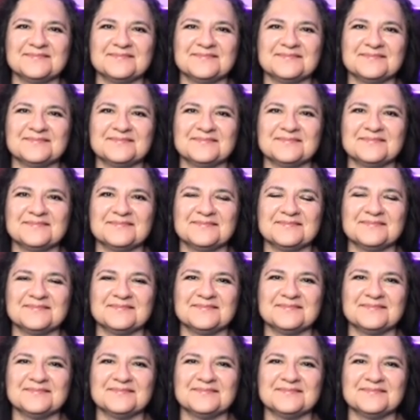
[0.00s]

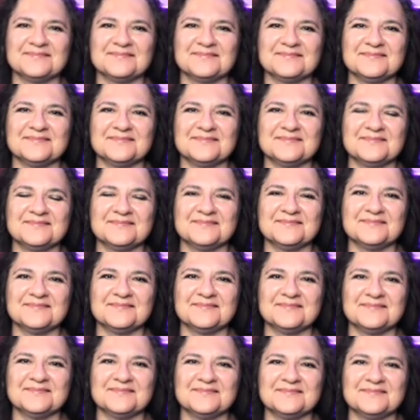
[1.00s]

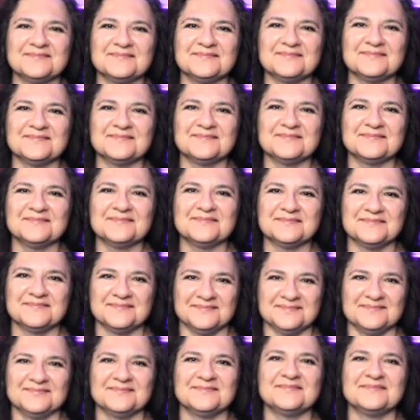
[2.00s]

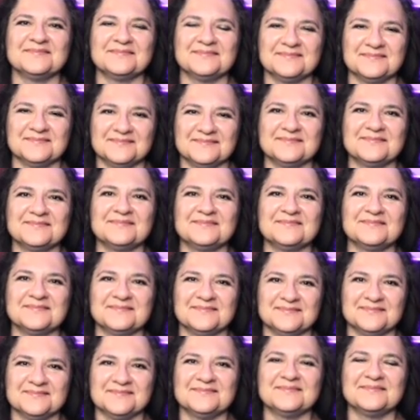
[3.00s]

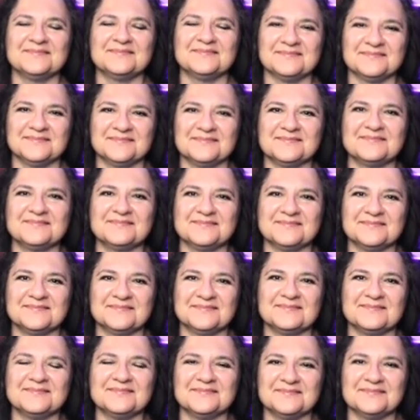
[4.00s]

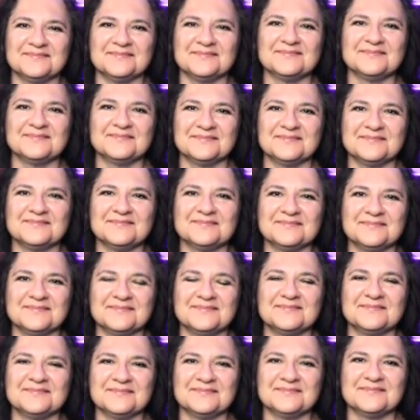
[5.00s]

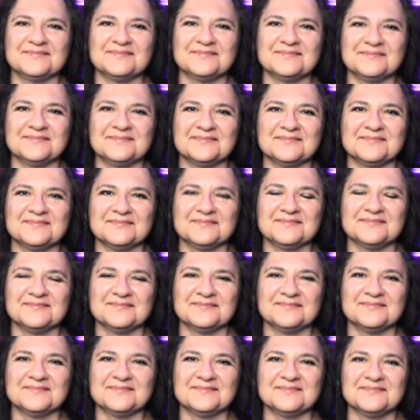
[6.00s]

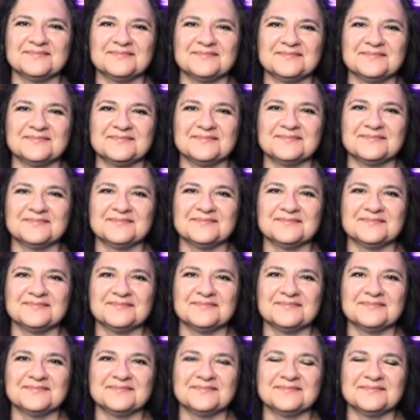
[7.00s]
[no speech]